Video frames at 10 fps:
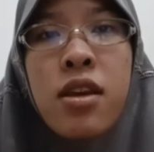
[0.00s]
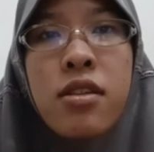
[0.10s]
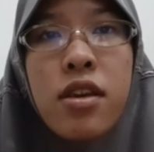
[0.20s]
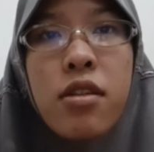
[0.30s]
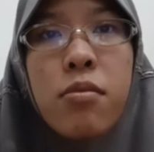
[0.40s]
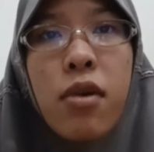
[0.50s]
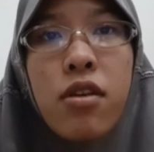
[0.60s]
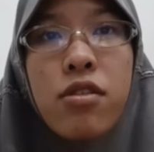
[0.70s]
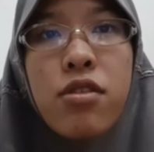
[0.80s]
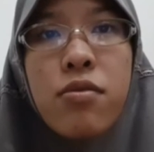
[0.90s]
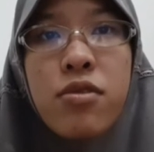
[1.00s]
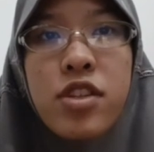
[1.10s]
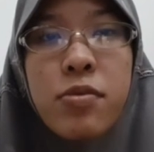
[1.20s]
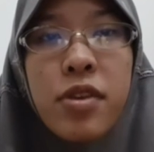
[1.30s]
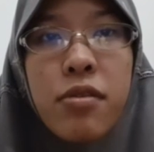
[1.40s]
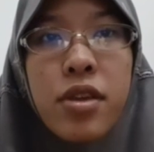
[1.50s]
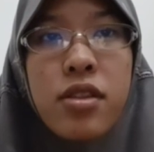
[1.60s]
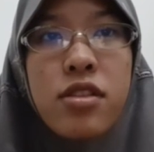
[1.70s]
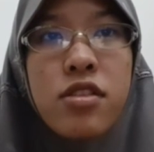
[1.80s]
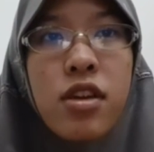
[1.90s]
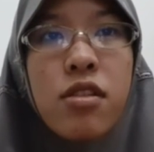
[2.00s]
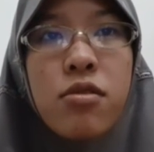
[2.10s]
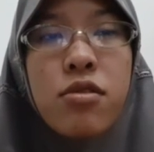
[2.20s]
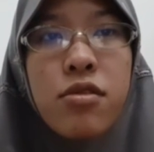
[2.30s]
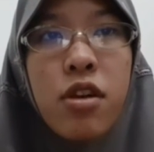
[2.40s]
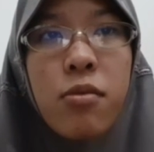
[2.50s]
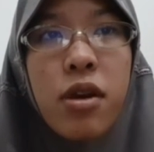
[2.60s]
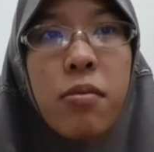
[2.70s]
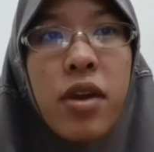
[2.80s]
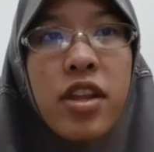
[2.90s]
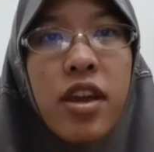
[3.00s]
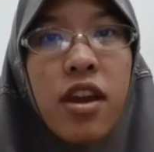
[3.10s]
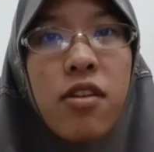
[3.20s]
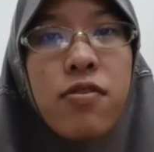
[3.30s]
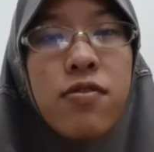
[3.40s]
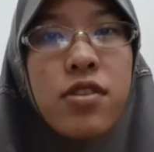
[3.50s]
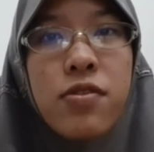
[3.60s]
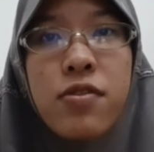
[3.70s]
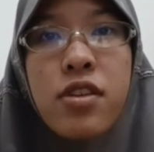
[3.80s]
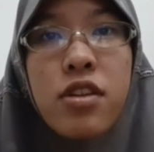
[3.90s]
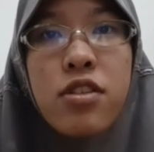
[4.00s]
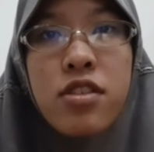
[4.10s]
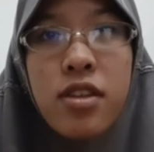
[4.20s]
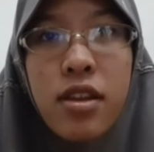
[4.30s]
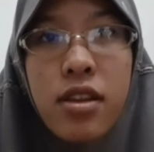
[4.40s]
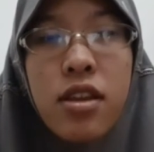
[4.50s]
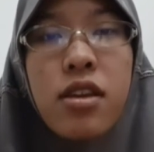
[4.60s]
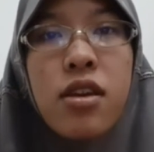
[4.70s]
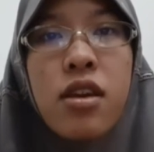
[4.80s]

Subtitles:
that a mother who experienced childhood trauma might have different understanding